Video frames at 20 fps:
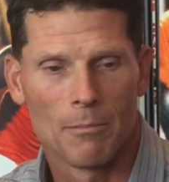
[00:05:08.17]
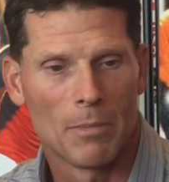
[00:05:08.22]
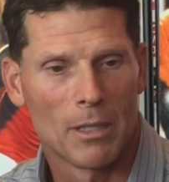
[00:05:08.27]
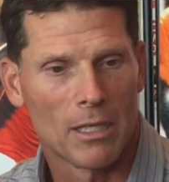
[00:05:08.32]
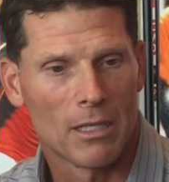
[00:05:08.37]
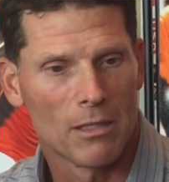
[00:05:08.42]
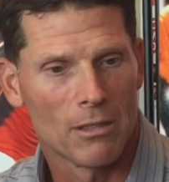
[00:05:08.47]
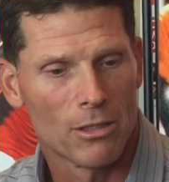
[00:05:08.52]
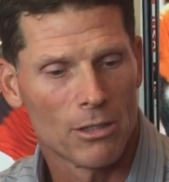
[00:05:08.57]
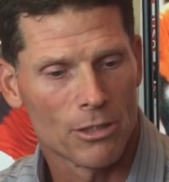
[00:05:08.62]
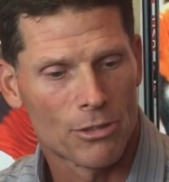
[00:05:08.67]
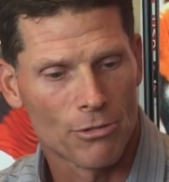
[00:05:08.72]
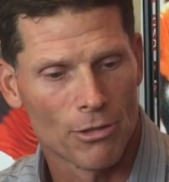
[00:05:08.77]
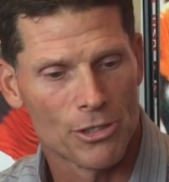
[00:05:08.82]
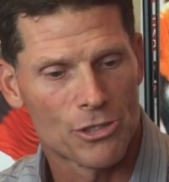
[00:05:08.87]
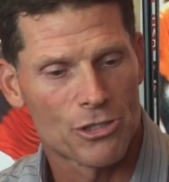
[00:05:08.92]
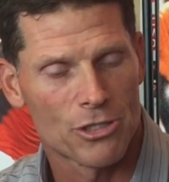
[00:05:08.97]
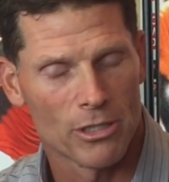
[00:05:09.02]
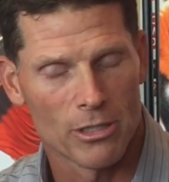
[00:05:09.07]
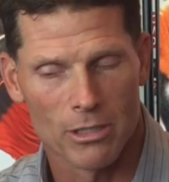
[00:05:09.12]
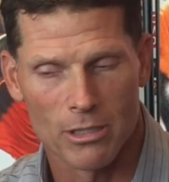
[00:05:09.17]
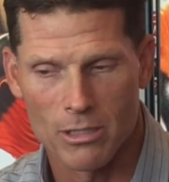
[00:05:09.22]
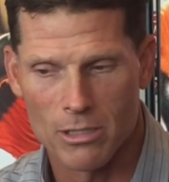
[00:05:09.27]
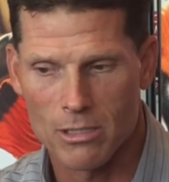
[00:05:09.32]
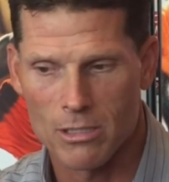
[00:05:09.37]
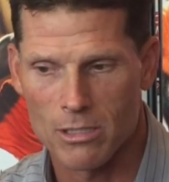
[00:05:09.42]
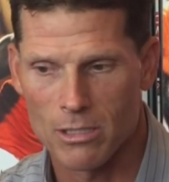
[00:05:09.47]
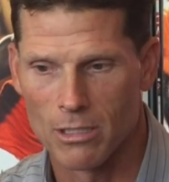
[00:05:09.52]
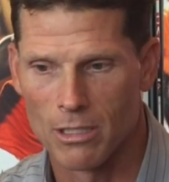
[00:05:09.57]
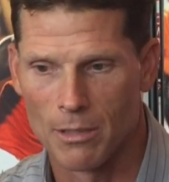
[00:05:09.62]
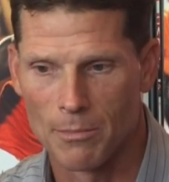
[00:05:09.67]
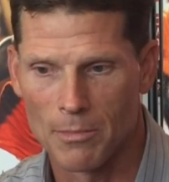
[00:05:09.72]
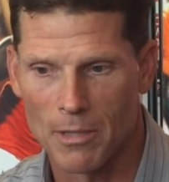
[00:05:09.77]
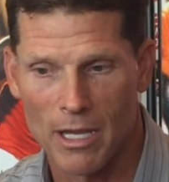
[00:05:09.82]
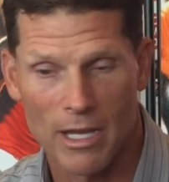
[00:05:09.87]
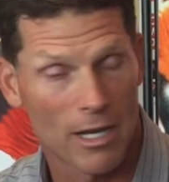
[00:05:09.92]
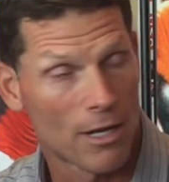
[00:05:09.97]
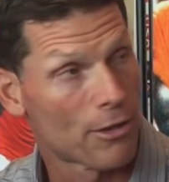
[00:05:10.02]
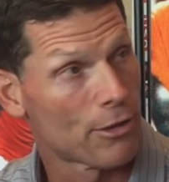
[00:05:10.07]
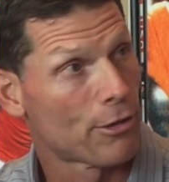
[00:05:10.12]
But Christian is
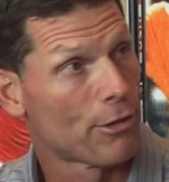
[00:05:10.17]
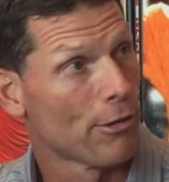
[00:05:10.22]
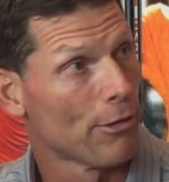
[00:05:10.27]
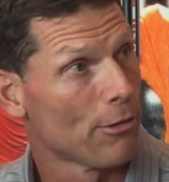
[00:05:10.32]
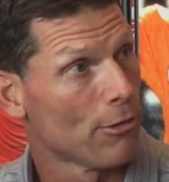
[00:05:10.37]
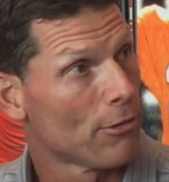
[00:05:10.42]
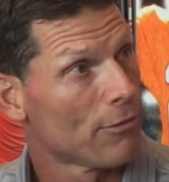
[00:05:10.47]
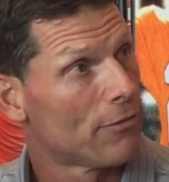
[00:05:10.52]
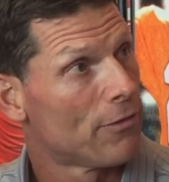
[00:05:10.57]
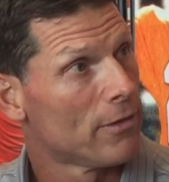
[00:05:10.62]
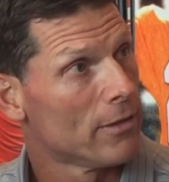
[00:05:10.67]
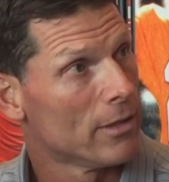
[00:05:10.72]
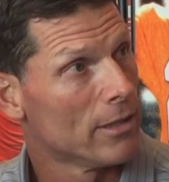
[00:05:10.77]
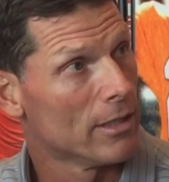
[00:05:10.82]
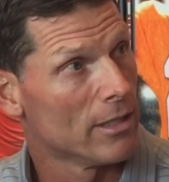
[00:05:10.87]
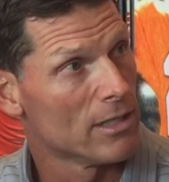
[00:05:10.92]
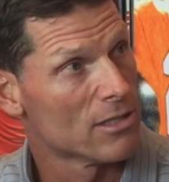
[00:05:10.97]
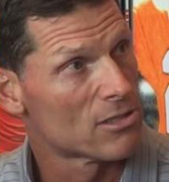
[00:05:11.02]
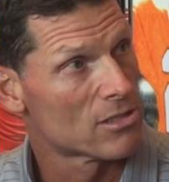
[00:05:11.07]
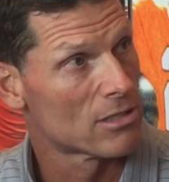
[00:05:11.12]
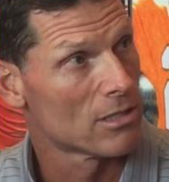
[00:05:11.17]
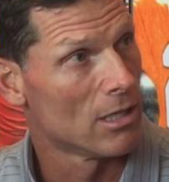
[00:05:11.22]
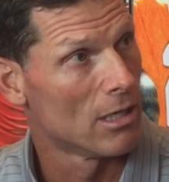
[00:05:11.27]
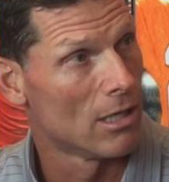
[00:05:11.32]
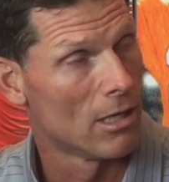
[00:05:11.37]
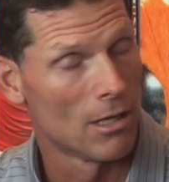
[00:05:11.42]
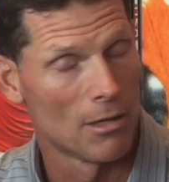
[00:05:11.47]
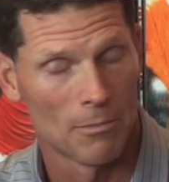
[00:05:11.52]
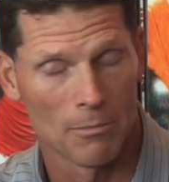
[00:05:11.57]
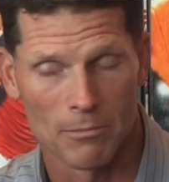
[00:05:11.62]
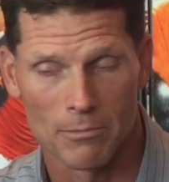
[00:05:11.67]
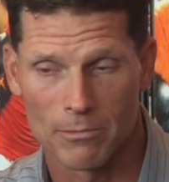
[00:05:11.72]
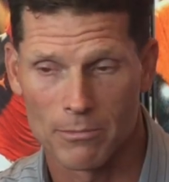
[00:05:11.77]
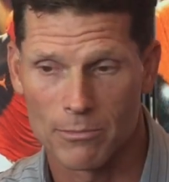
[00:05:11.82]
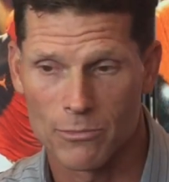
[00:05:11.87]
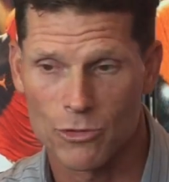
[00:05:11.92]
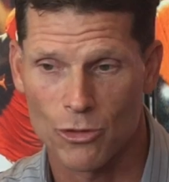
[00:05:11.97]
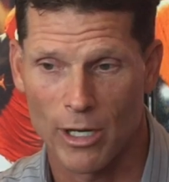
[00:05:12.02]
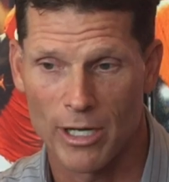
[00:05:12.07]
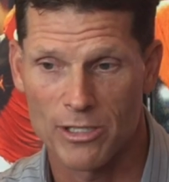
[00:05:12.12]
ahead of the curve in his
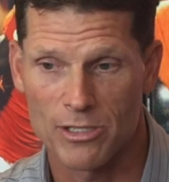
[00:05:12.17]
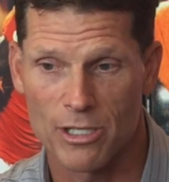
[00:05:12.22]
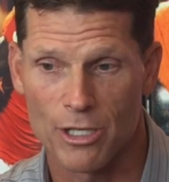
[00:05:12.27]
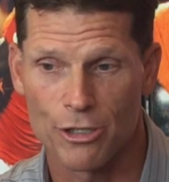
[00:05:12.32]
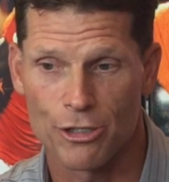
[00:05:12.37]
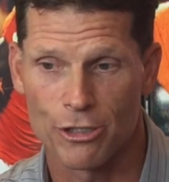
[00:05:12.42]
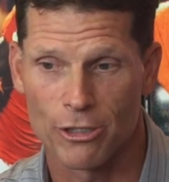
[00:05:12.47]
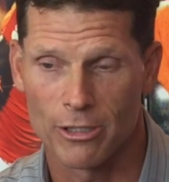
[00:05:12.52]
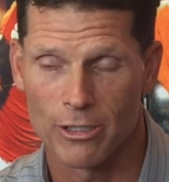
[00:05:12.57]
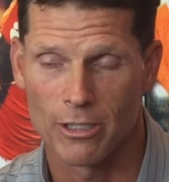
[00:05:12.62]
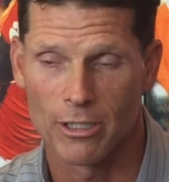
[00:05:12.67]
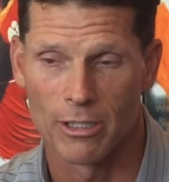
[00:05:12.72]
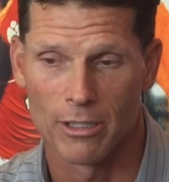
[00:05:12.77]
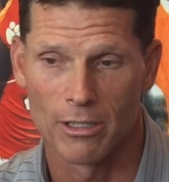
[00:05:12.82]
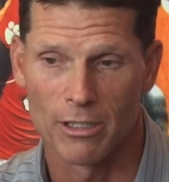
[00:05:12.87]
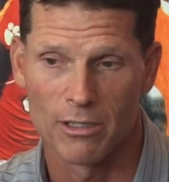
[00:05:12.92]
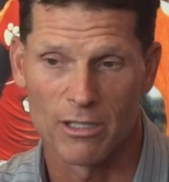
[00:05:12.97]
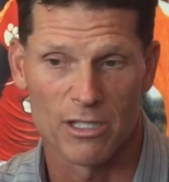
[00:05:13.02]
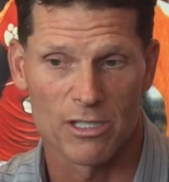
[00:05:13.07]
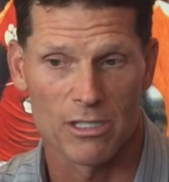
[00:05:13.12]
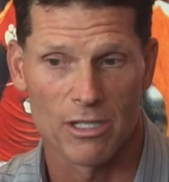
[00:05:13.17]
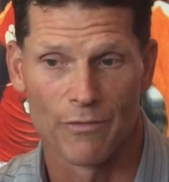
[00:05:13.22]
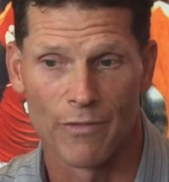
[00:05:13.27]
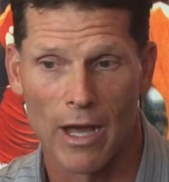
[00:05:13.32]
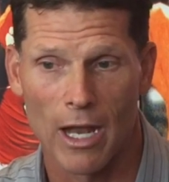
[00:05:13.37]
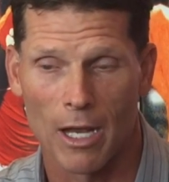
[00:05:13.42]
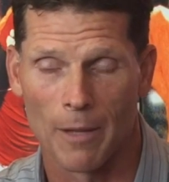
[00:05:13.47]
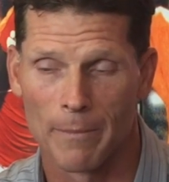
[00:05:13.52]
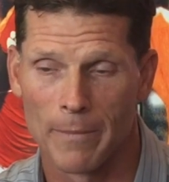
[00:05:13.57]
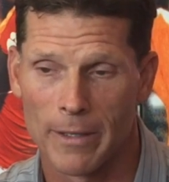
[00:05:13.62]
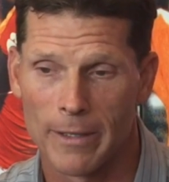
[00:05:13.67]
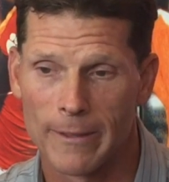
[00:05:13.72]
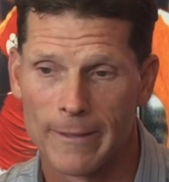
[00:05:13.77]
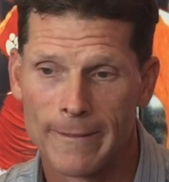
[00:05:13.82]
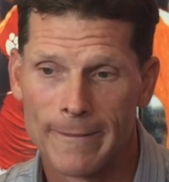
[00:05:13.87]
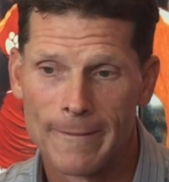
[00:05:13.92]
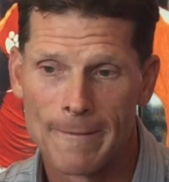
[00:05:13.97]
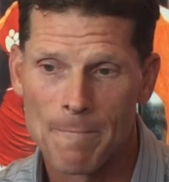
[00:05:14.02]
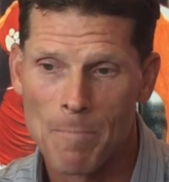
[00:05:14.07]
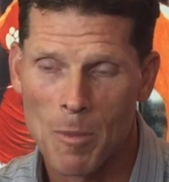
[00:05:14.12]
transition and his
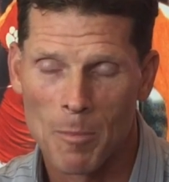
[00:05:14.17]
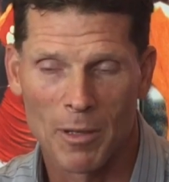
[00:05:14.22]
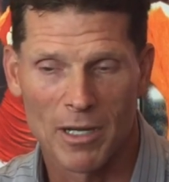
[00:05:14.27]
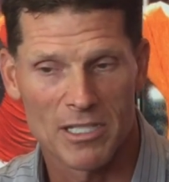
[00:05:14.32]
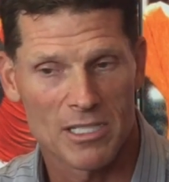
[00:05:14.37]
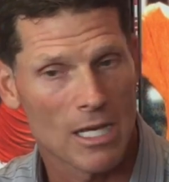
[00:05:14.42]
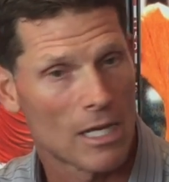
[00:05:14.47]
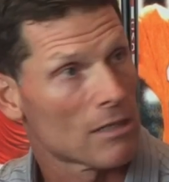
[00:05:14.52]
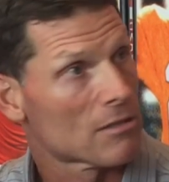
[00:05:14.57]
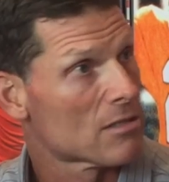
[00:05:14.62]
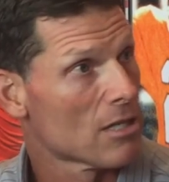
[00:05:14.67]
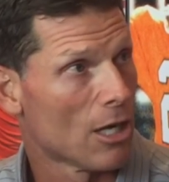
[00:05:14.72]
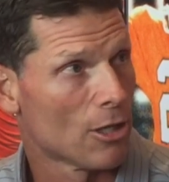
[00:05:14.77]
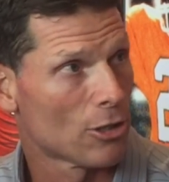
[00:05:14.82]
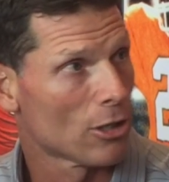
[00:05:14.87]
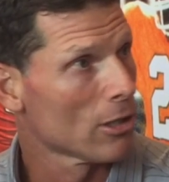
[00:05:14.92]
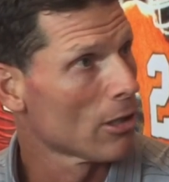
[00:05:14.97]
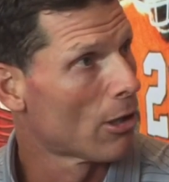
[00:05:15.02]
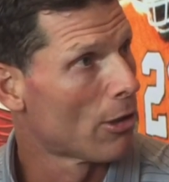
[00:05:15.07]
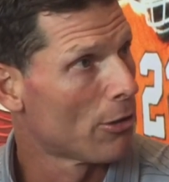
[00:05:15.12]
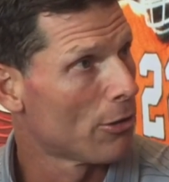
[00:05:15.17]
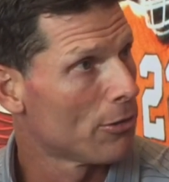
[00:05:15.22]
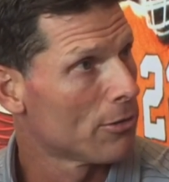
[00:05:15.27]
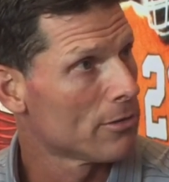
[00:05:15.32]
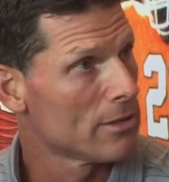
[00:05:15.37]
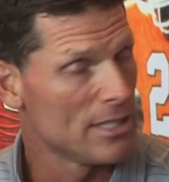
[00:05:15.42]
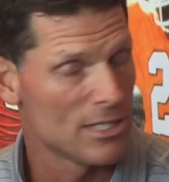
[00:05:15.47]
development, but he's got a ton to learn.